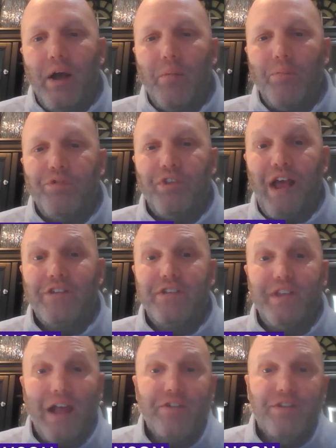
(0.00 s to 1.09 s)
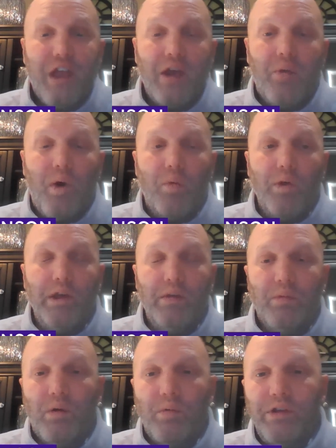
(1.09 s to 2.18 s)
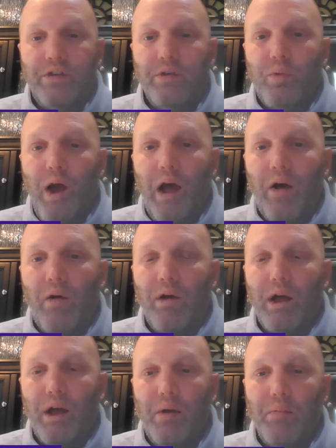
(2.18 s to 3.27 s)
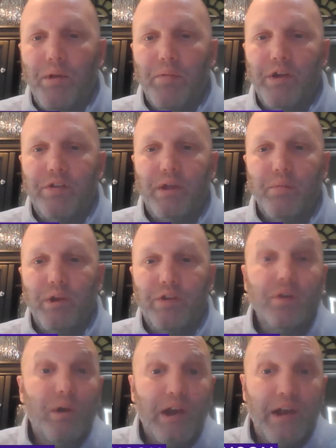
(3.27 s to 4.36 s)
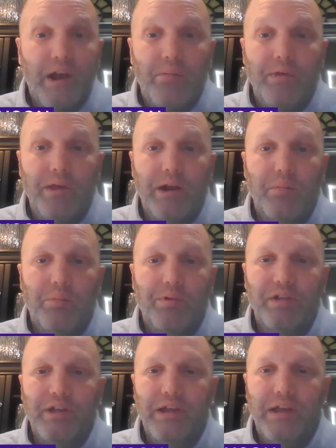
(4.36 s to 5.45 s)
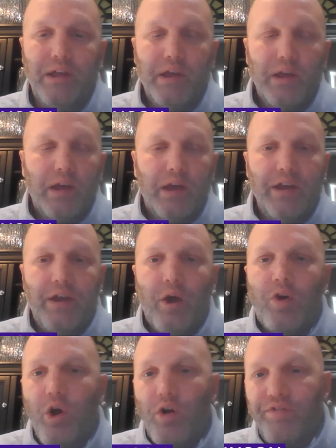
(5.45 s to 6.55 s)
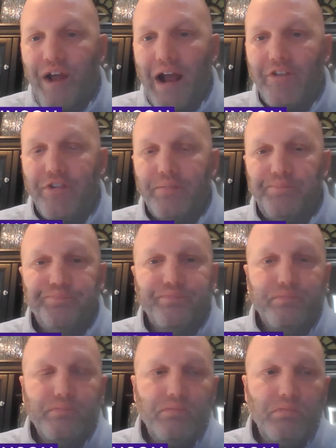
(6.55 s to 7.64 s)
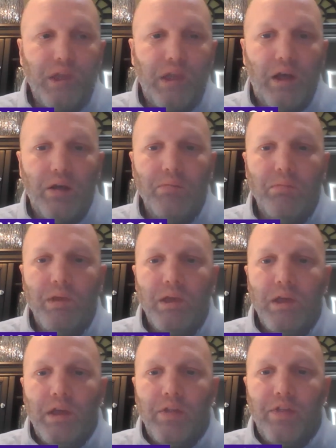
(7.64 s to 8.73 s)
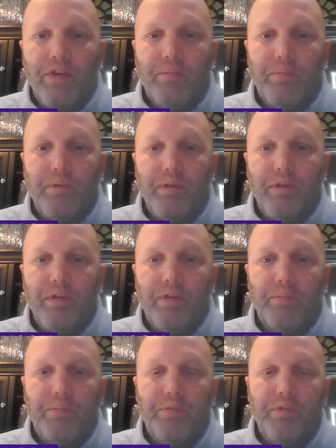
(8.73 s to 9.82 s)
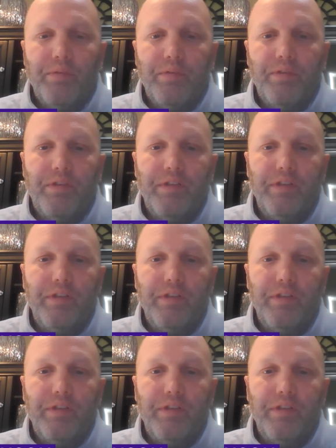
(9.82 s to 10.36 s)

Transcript: Um, so that's that's kind of what we what we do well, um, and we and we do it in a in a completely uh, no code fashion. Um, the, the, the